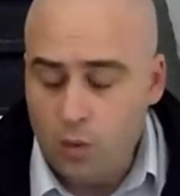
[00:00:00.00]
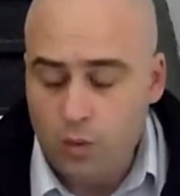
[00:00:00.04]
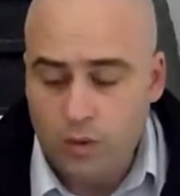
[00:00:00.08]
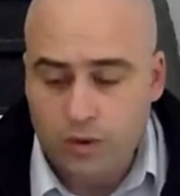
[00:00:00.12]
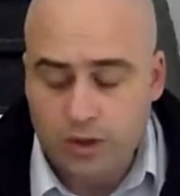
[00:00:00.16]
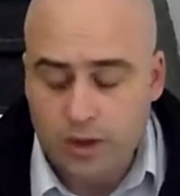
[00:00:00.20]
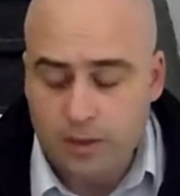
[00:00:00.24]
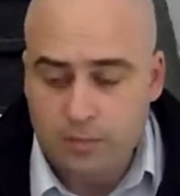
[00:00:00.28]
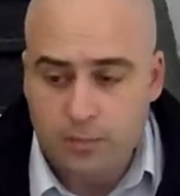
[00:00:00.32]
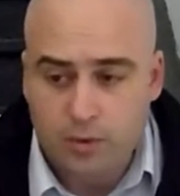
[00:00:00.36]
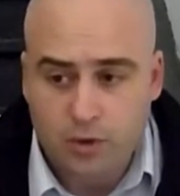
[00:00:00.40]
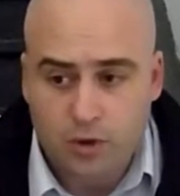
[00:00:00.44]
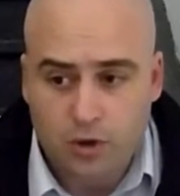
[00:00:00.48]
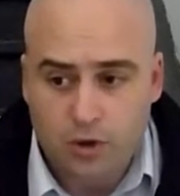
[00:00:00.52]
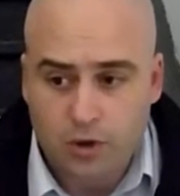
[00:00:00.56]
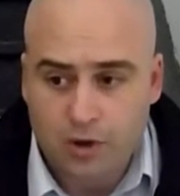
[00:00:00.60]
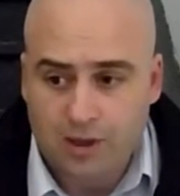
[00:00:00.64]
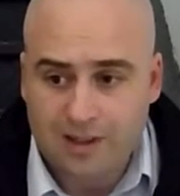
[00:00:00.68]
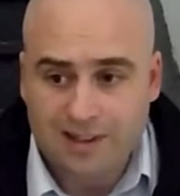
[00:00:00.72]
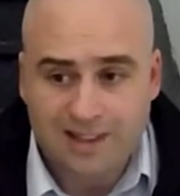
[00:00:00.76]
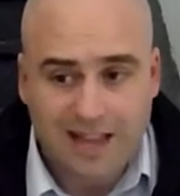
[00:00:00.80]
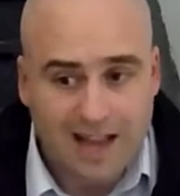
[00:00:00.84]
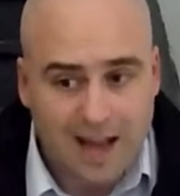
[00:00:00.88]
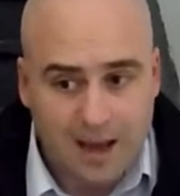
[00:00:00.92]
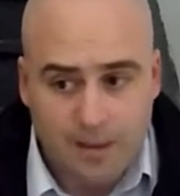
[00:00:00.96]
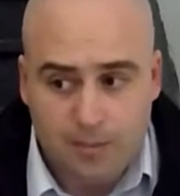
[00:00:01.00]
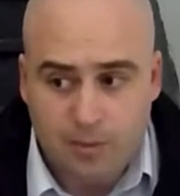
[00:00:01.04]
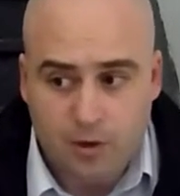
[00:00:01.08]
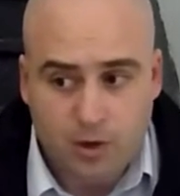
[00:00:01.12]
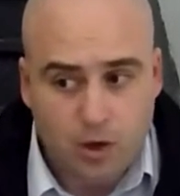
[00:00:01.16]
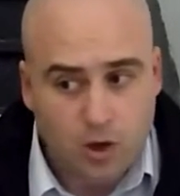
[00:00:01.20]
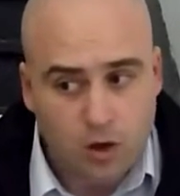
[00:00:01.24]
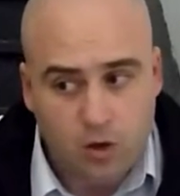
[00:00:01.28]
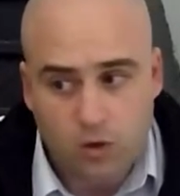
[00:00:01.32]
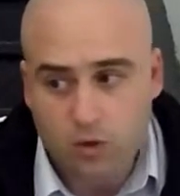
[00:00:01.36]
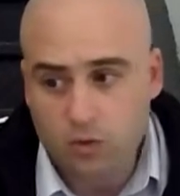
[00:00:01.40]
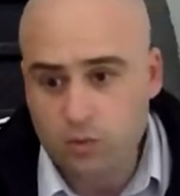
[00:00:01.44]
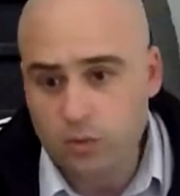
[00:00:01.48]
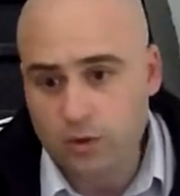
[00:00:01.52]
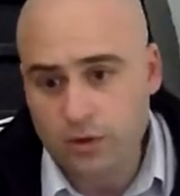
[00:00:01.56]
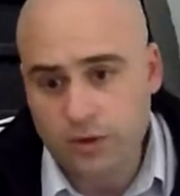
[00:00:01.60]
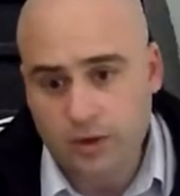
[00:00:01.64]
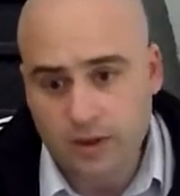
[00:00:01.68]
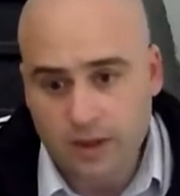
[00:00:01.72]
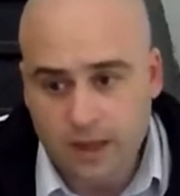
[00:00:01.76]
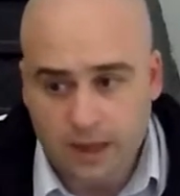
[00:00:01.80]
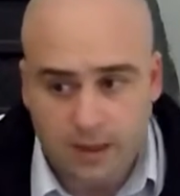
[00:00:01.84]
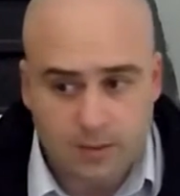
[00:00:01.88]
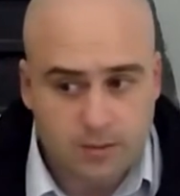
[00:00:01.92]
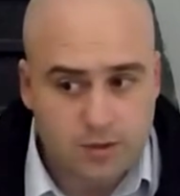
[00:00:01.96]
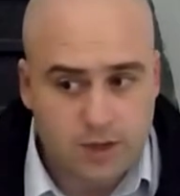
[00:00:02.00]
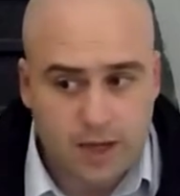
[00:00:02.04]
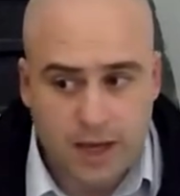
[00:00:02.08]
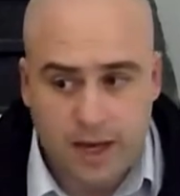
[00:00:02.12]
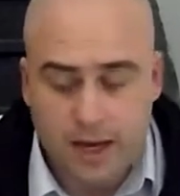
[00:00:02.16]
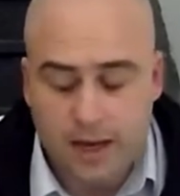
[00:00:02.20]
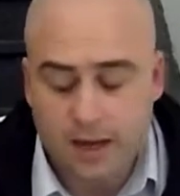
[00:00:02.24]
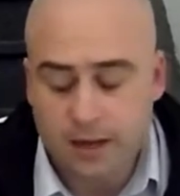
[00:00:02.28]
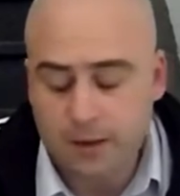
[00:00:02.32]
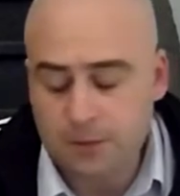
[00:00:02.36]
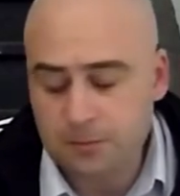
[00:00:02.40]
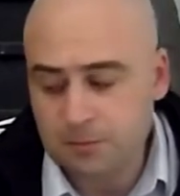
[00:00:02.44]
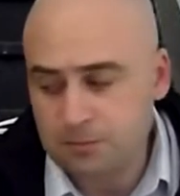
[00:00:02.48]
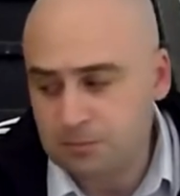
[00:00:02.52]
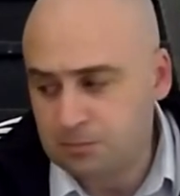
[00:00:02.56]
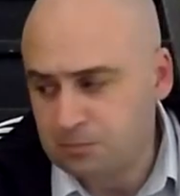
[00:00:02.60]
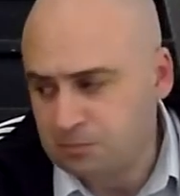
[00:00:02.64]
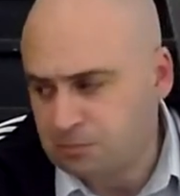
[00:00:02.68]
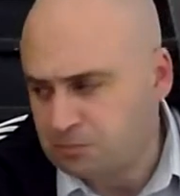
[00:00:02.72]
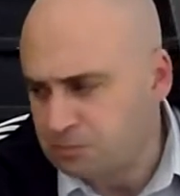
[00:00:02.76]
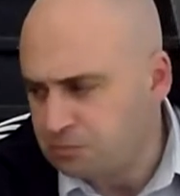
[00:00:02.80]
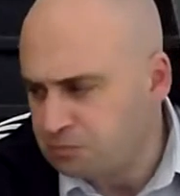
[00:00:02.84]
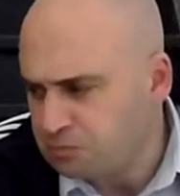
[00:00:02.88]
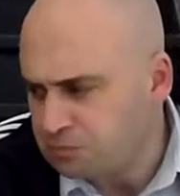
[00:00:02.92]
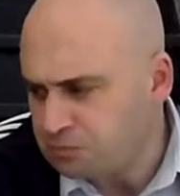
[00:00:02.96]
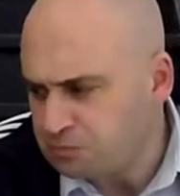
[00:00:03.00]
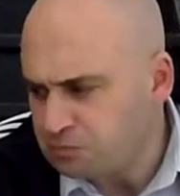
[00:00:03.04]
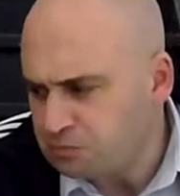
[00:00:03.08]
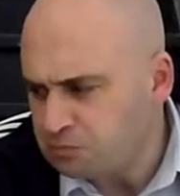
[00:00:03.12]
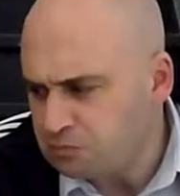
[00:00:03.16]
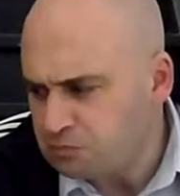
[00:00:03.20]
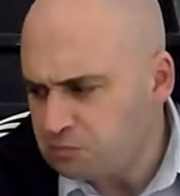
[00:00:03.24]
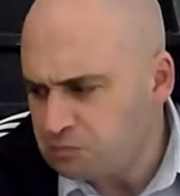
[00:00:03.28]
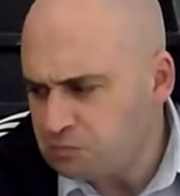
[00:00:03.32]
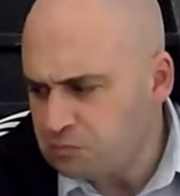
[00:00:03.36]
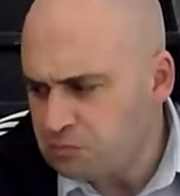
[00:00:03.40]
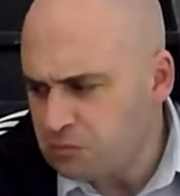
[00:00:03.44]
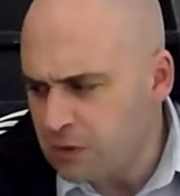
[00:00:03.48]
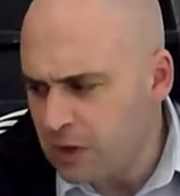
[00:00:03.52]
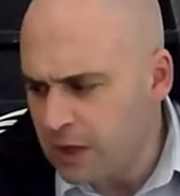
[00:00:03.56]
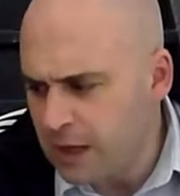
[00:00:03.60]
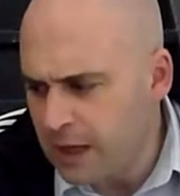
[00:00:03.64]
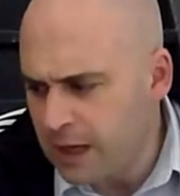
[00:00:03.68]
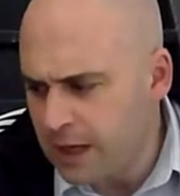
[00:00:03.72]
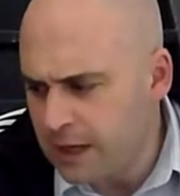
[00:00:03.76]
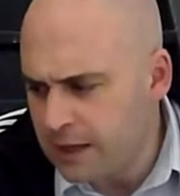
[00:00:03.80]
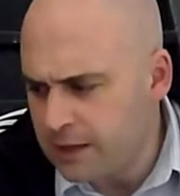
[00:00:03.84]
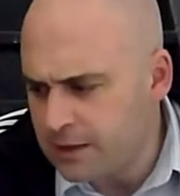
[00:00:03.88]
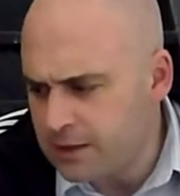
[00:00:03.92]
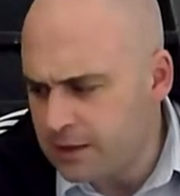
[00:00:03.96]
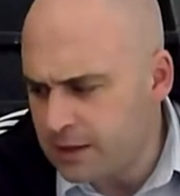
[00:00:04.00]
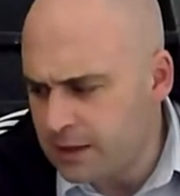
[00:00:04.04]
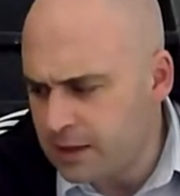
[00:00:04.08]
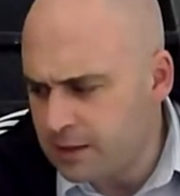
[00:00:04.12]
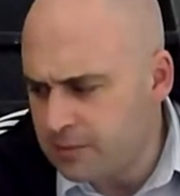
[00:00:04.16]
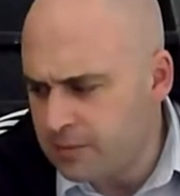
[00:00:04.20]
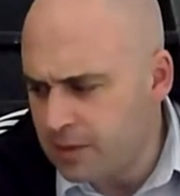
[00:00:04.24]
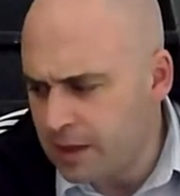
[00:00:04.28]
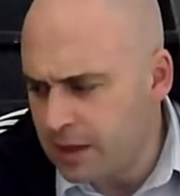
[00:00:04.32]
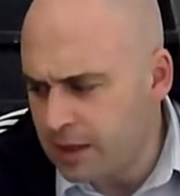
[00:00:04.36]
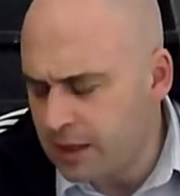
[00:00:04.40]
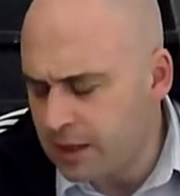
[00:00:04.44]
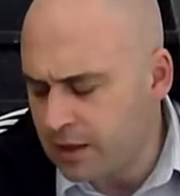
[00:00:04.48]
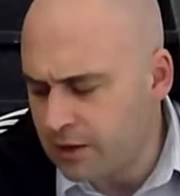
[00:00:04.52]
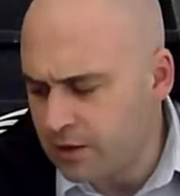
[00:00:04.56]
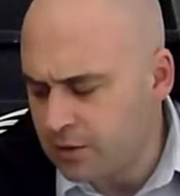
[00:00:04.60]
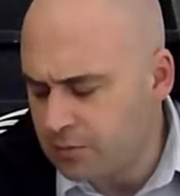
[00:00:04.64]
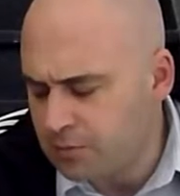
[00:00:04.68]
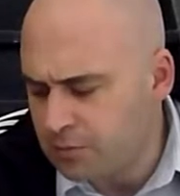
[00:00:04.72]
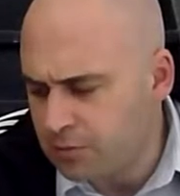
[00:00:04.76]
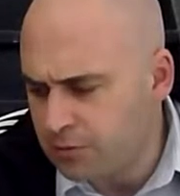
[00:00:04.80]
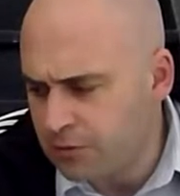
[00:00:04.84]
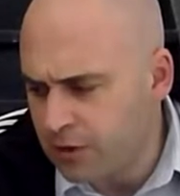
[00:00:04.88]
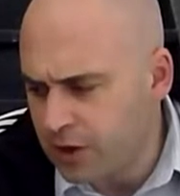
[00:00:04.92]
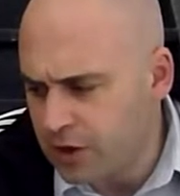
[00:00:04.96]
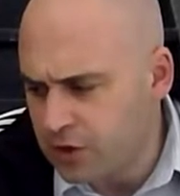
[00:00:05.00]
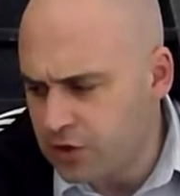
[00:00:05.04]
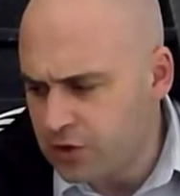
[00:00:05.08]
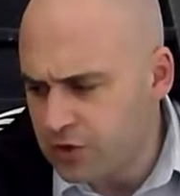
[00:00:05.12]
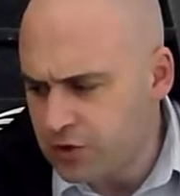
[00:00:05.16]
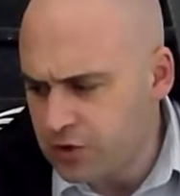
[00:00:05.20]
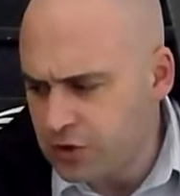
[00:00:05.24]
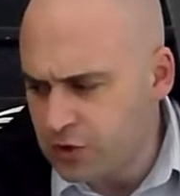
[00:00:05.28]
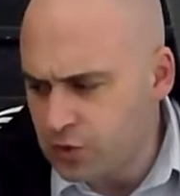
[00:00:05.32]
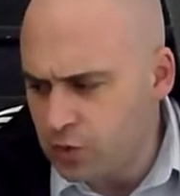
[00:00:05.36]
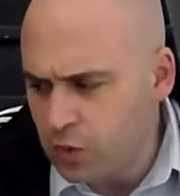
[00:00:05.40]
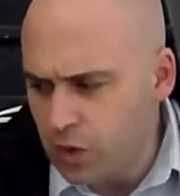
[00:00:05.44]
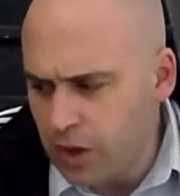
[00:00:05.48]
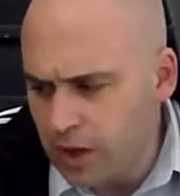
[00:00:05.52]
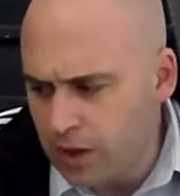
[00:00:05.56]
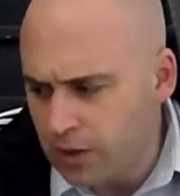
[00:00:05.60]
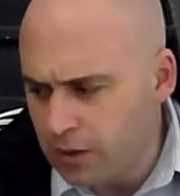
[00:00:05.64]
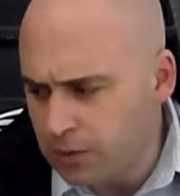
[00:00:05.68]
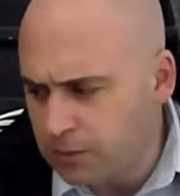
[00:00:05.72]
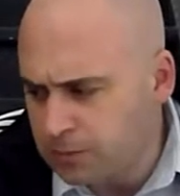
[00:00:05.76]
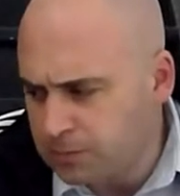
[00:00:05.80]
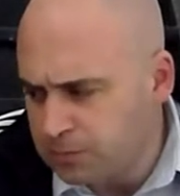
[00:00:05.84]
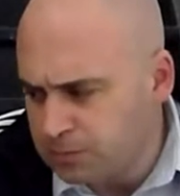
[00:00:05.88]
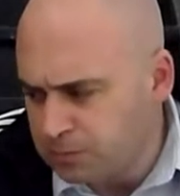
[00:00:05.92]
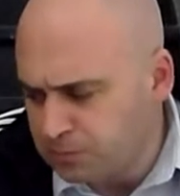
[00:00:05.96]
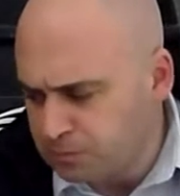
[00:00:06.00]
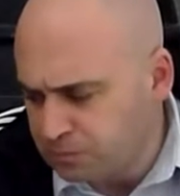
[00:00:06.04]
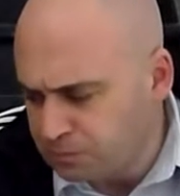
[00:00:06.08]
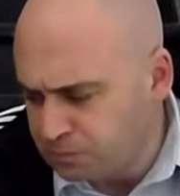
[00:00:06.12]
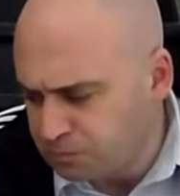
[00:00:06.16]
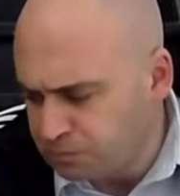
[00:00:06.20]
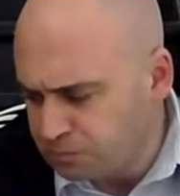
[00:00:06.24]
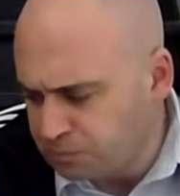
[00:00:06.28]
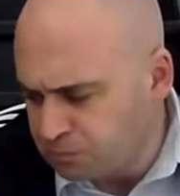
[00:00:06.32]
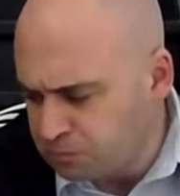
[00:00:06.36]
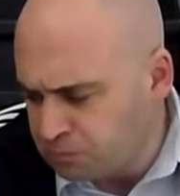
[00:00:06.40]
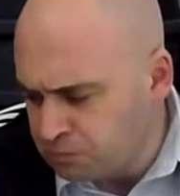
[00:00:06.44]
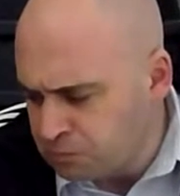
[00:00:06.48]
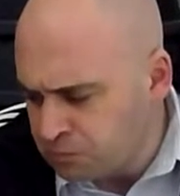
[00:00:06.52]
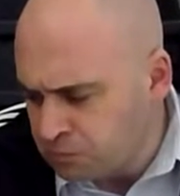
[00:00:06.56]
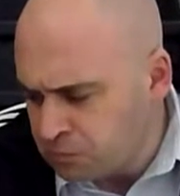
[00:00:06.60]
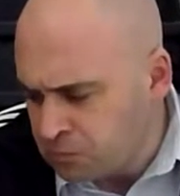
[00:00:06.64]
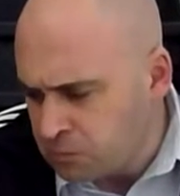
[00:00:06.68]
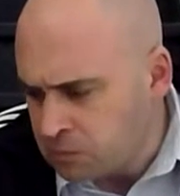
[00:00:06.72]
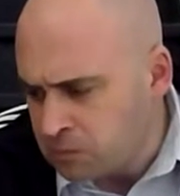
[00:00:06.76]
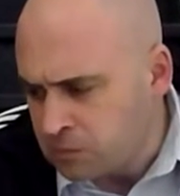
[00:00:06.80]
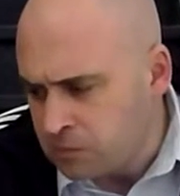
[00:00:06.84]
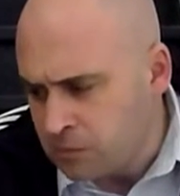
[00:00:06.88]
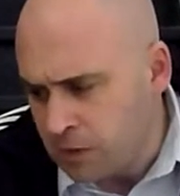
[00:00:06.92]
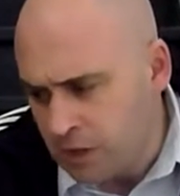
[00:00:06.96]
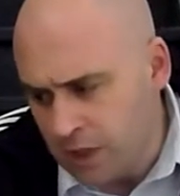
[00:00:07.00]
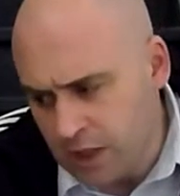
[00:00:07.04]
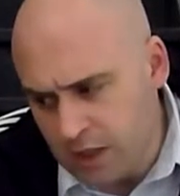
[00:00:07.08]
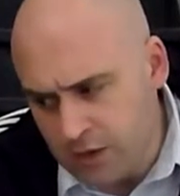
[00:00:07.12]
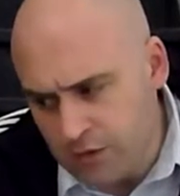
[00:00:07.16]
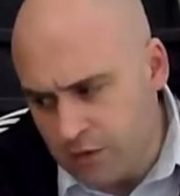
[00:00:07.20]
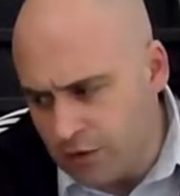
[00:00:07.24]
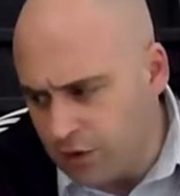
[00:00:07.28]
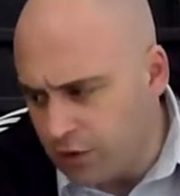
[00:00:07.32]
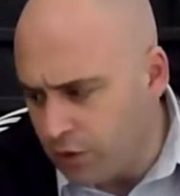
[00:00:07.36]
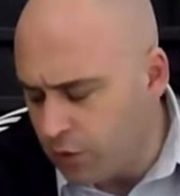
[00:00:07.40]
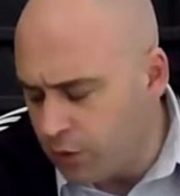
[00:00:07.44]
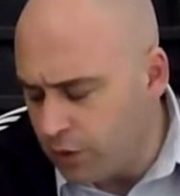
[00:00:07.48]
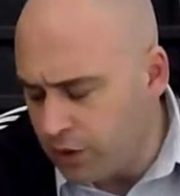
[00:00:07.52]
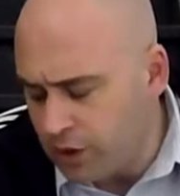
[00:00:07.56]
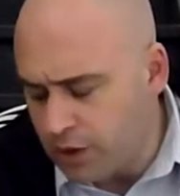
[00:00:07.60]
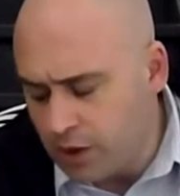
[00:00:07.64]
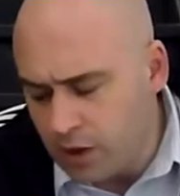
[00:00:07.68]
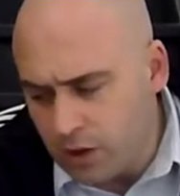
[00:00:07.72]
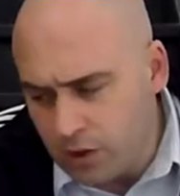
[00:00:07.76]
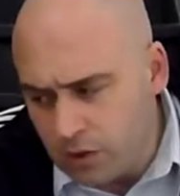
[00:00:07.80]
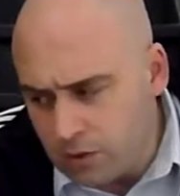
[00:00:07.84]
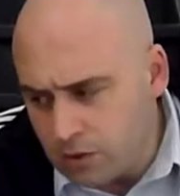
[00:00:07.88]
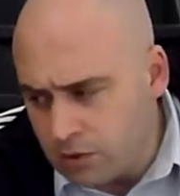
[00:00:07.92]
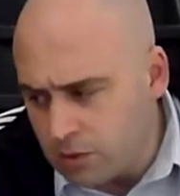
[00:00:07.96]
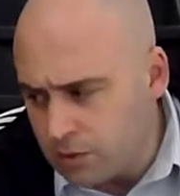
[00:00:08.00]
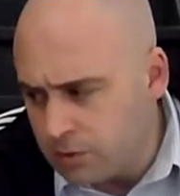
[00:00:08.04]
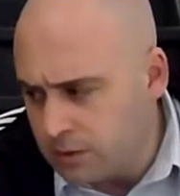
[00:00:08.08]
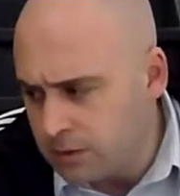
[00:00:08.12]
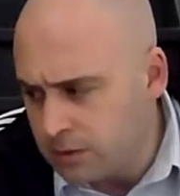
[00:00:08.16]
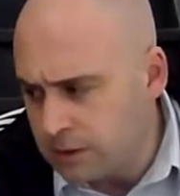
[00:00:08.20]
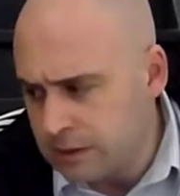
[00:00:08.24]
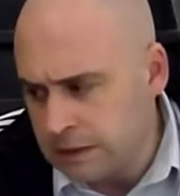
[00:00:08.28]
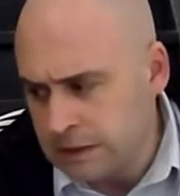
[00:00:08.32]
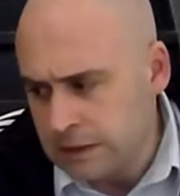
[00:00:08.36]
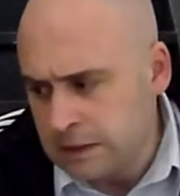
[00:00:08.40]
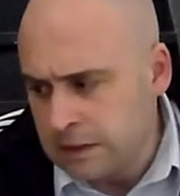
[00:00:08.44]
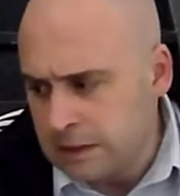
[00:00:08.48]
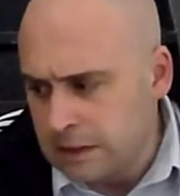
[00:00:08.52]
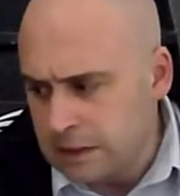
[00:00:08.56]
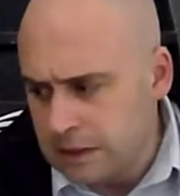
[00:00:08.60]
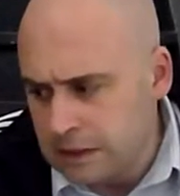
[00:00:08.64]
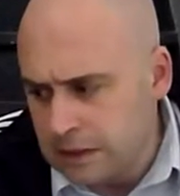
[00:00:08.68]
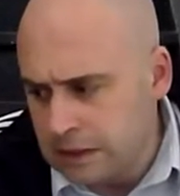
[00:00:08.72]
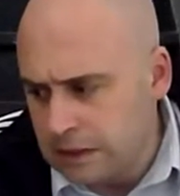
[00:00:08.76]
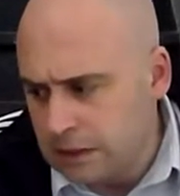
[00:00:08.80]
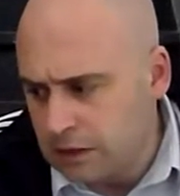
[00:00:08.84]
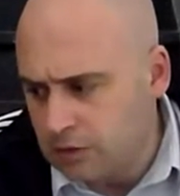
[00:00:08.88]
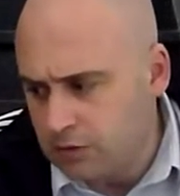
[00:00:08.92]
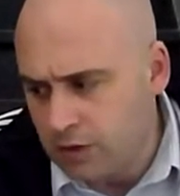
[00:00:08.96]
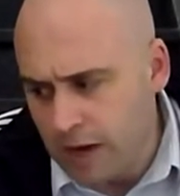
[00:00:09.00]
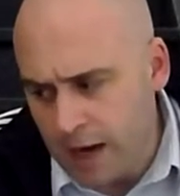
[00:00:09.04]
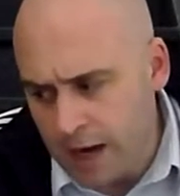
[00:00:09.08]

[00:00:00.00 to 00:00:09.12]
when they put on a lab coat with a name tag, and uh, many other professions as well. Even though we know uh,